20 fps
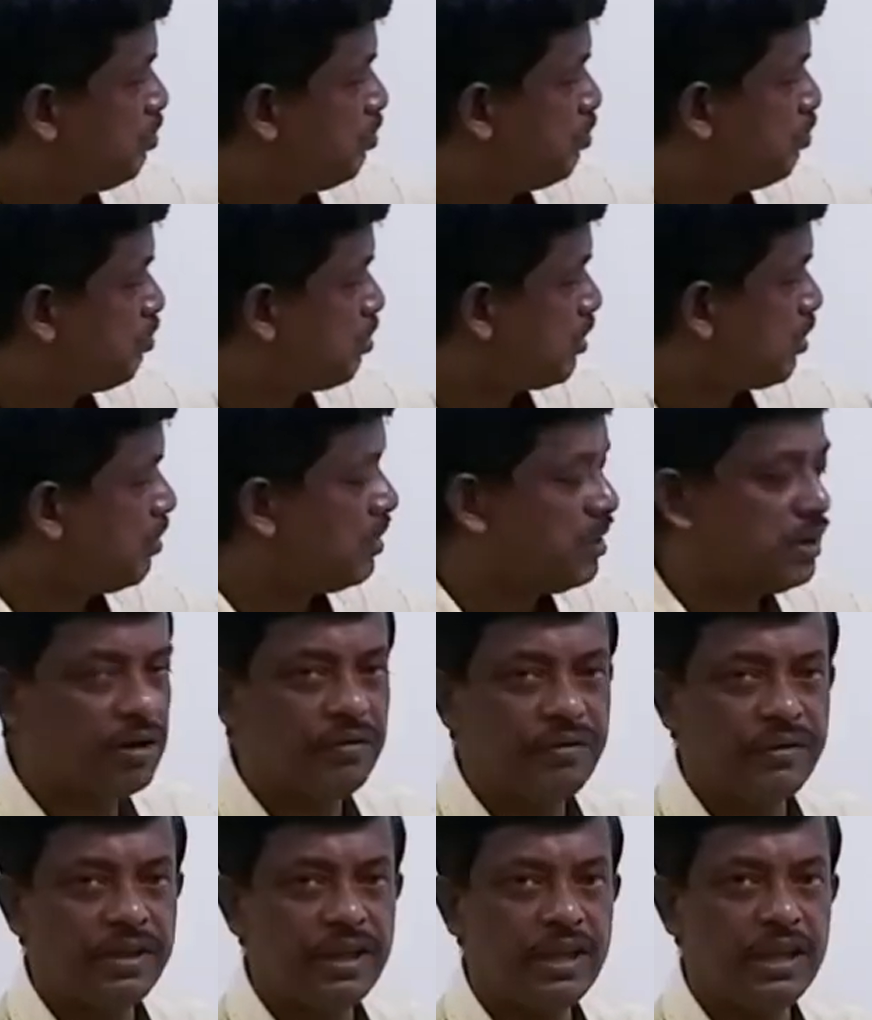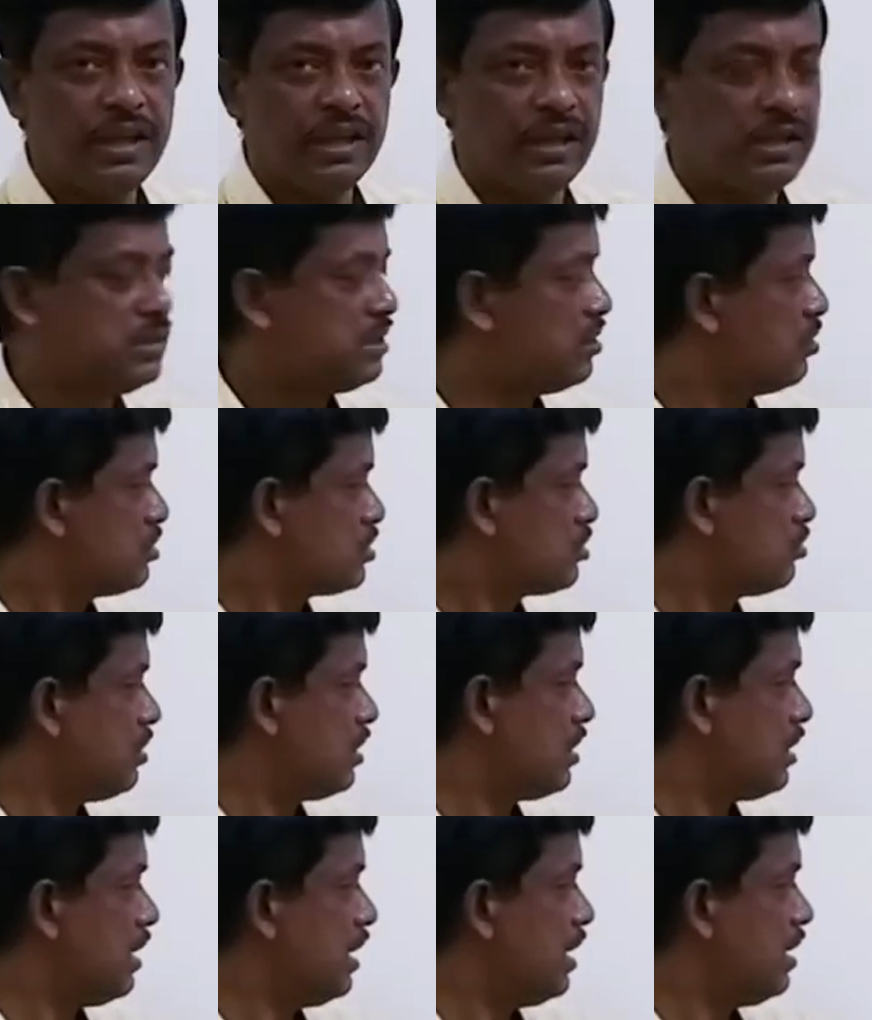probability of A is equals to
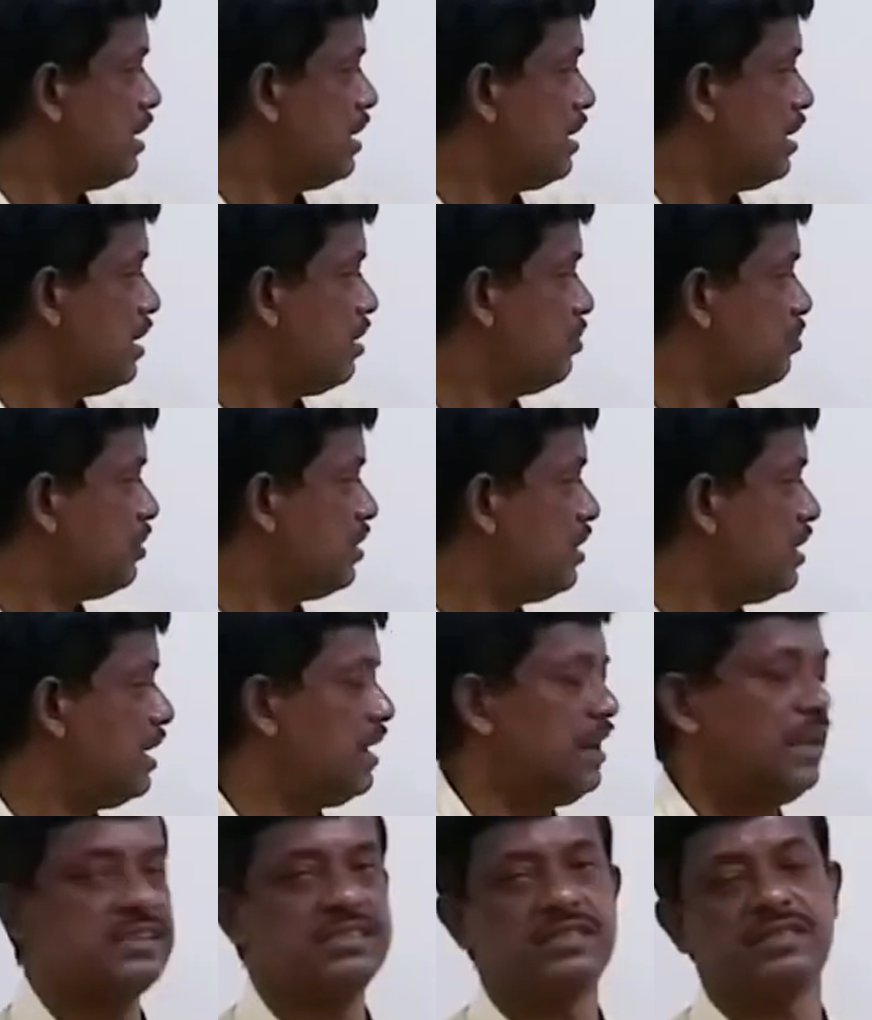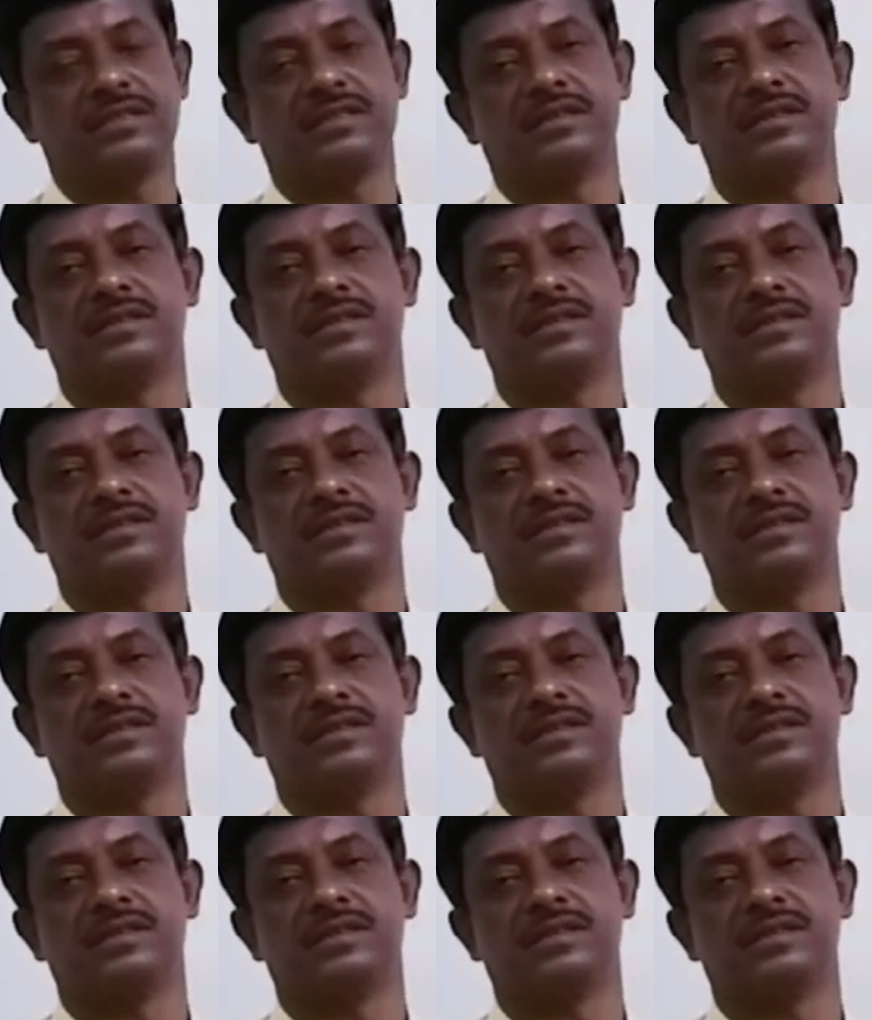what? Na upon Ns.